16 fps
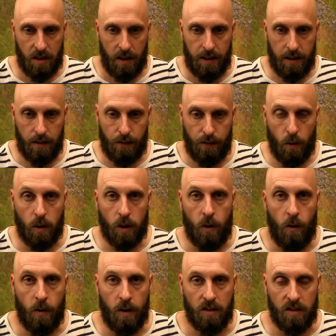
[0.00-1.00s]
in the four
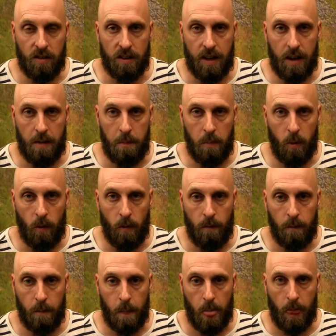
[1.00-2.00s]
corners of the temple
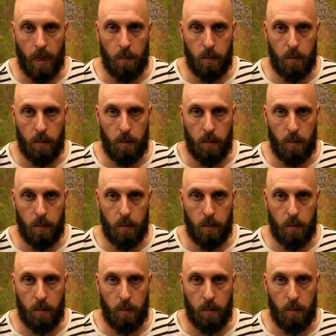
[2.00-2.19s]
the